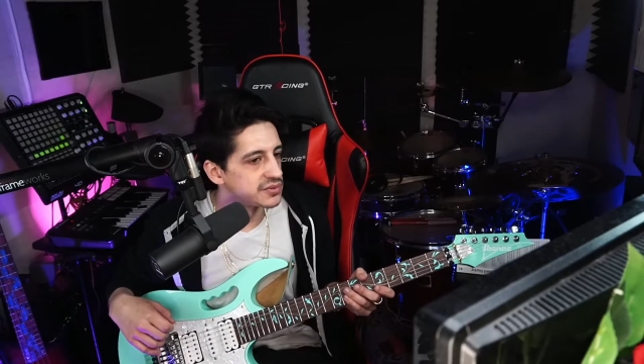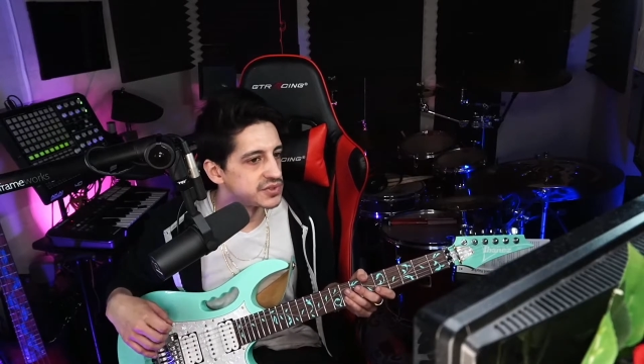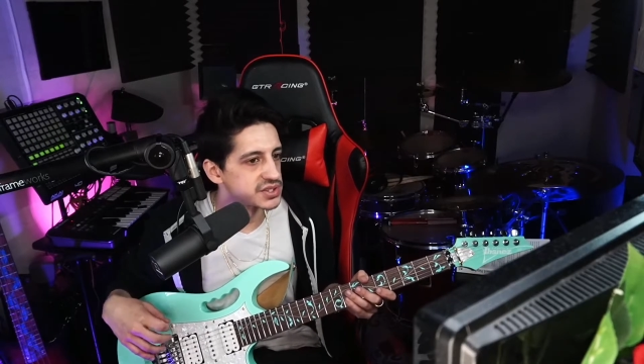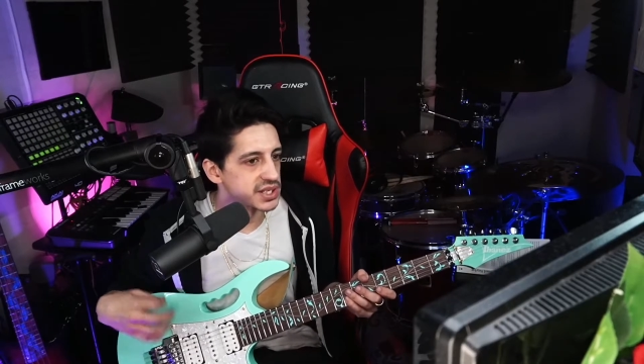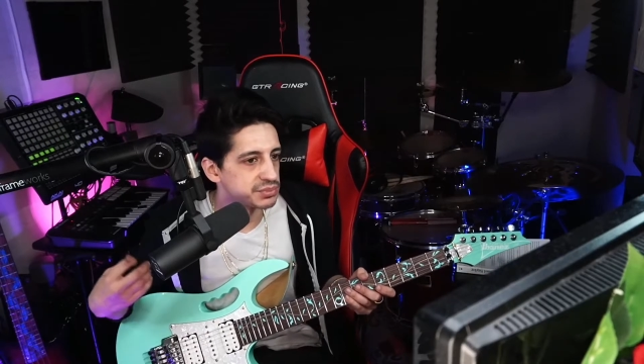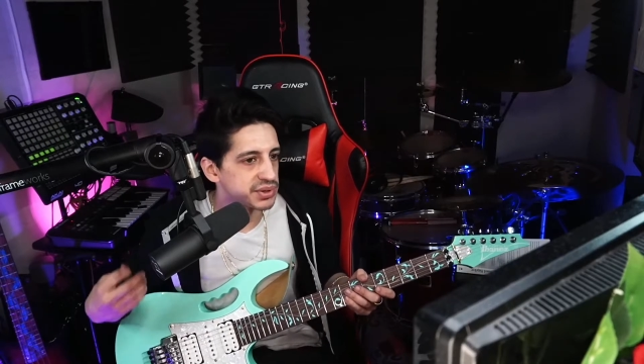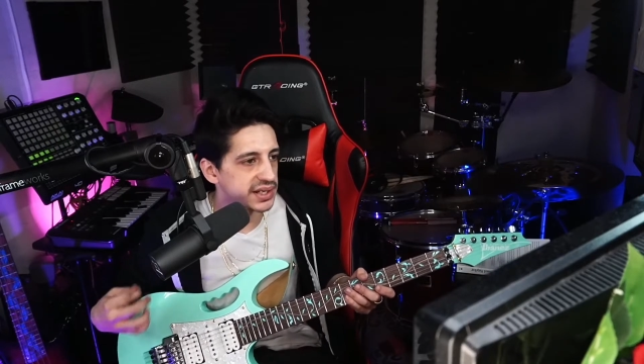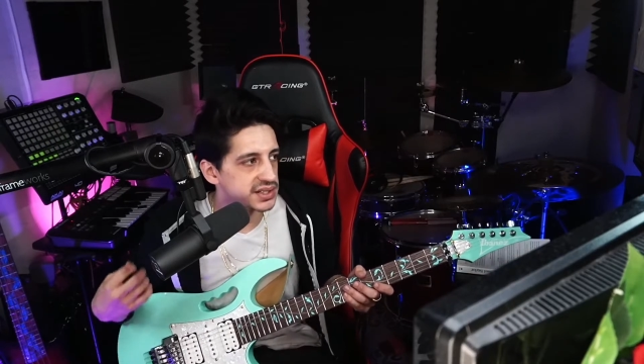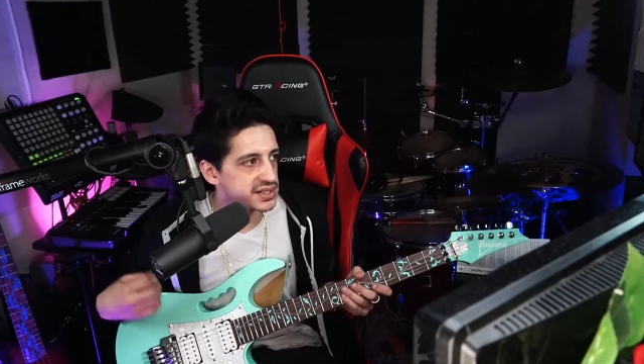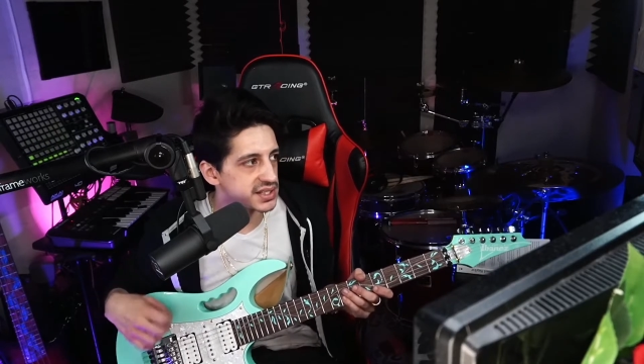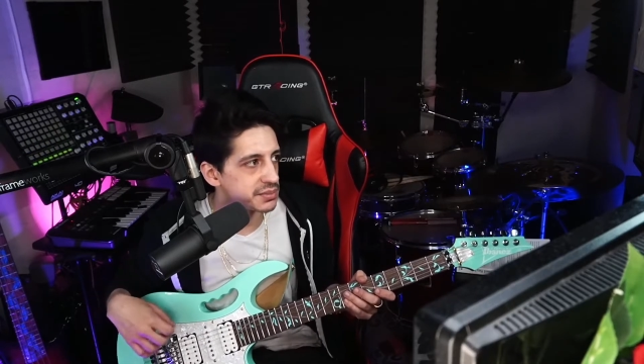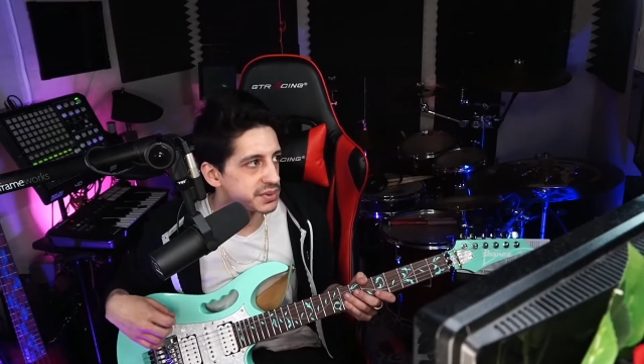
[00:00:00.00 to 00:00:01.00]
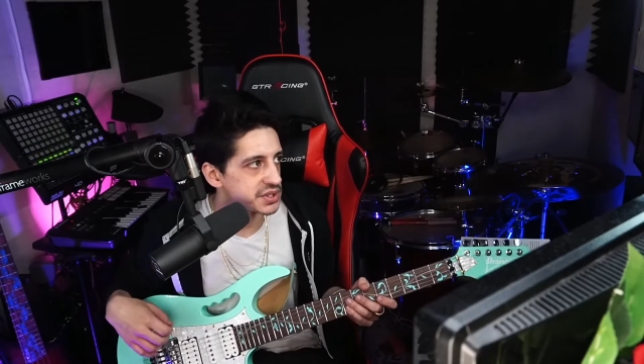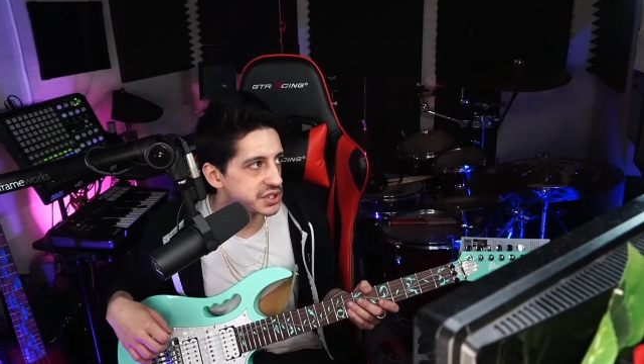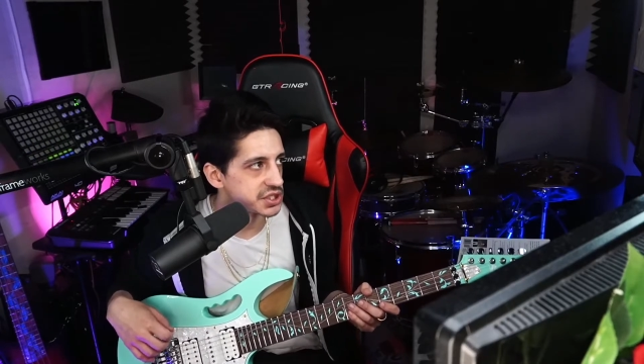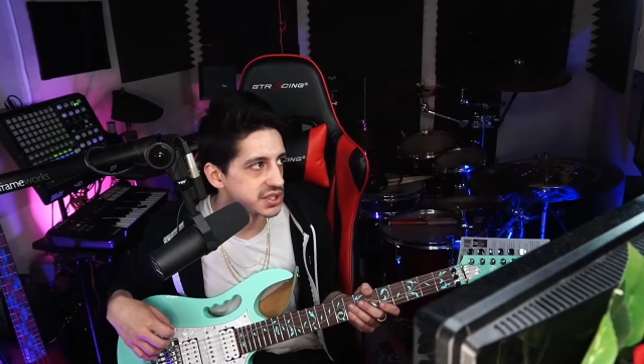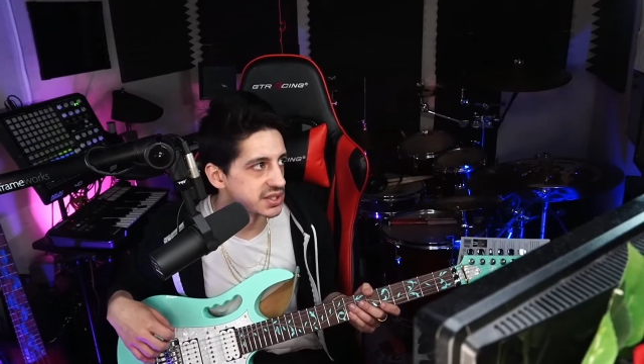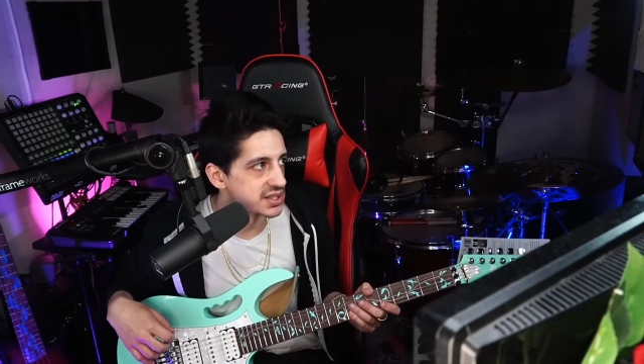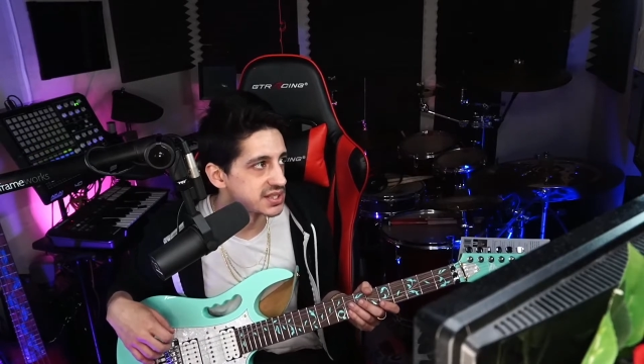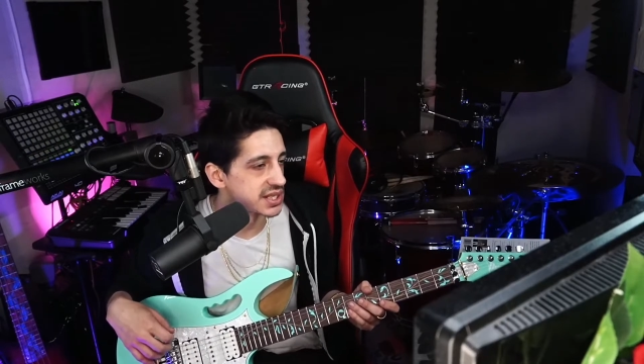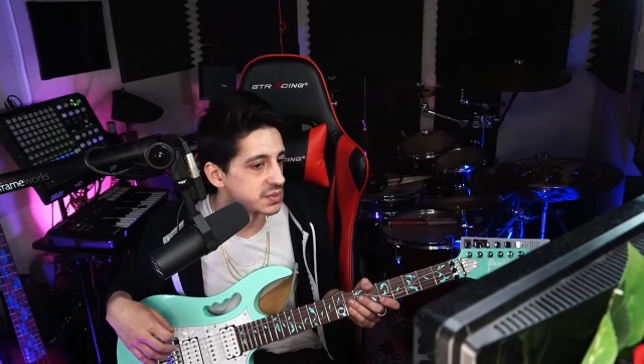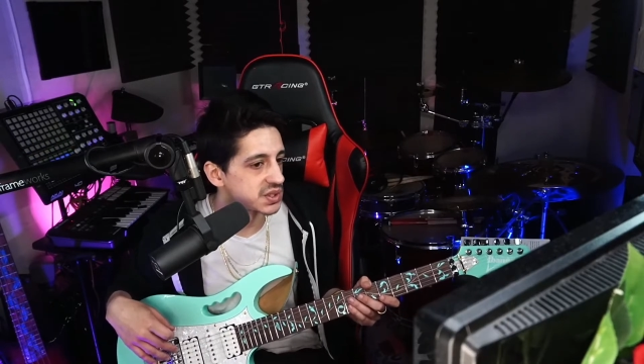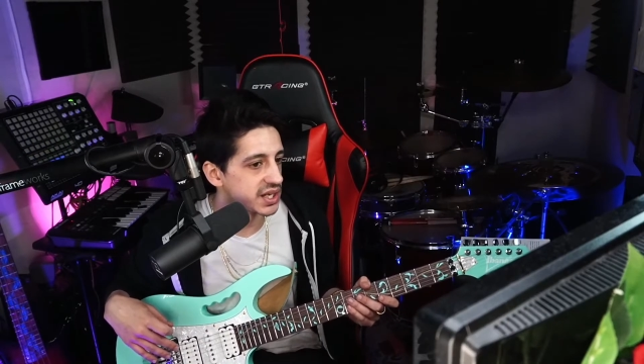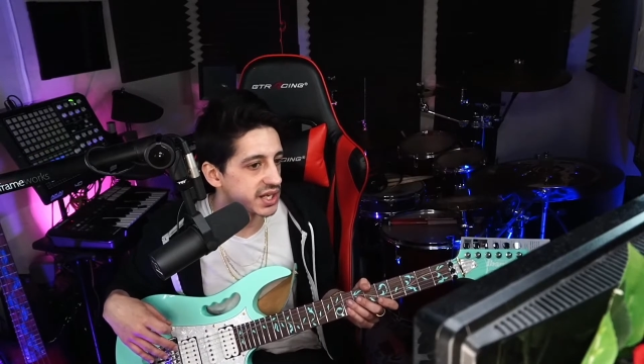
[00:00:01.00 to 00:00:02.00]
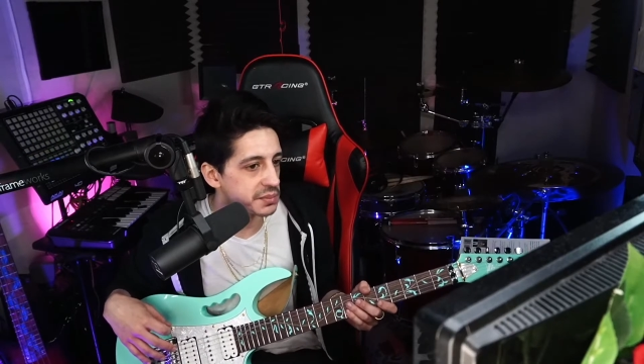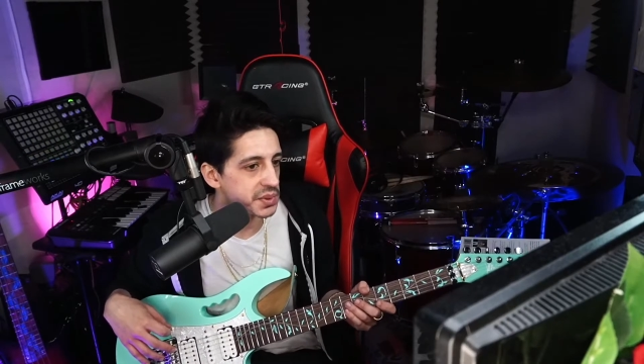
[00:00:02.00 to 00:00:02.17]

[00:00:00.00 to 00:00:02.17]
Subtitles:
just like practicing a bunch of shit at the same time